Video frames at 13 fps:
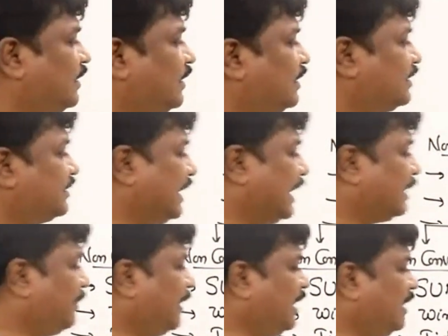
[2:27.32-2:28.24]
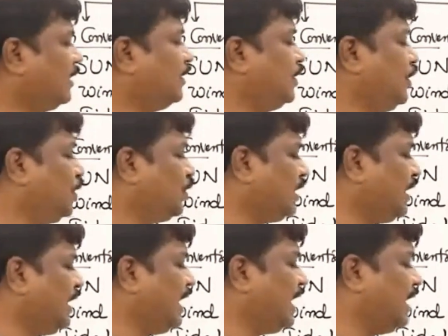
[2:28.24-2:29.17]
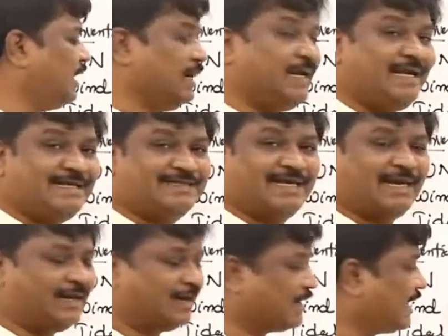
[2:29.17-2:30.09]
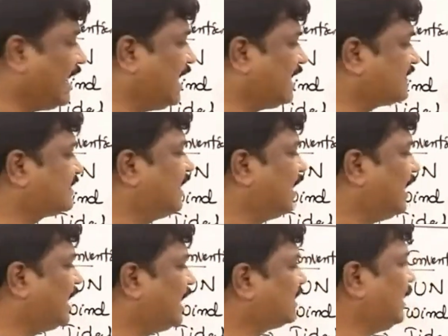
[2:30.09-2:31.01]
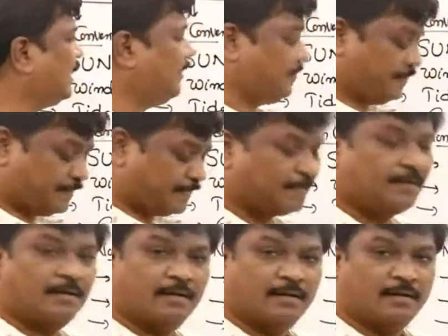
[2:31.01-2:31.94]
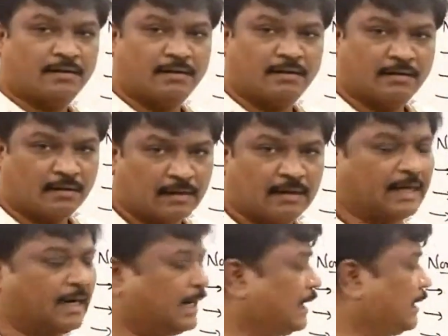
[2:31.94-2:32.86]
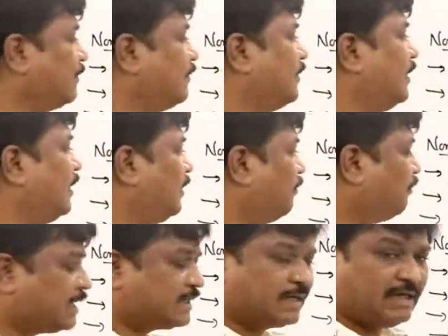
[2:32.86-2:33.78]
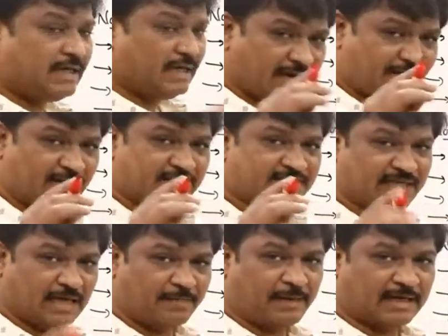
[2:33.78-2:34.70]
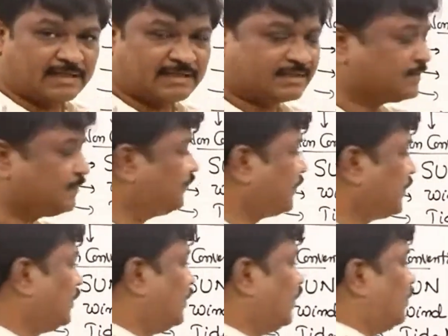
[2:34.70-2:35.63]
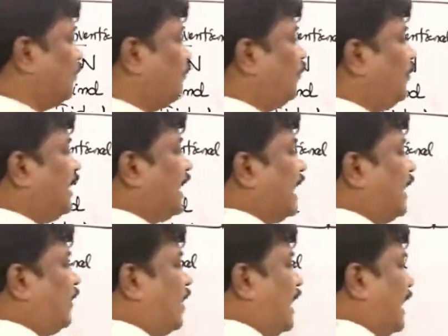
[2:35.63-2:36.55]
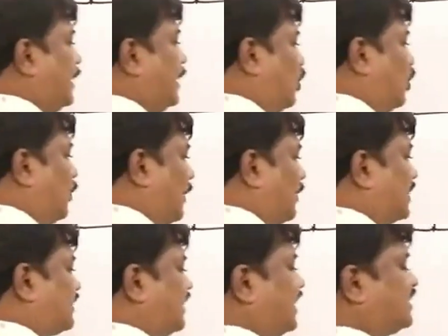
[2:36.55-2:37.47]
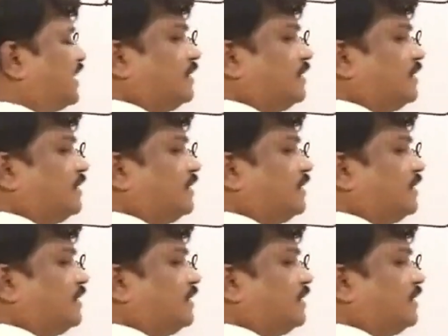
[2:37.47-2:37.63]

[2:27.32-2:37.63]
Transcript: Thermal, nuclear, diesel, gas are the regarding. But in our syllabus, we have hydropower station,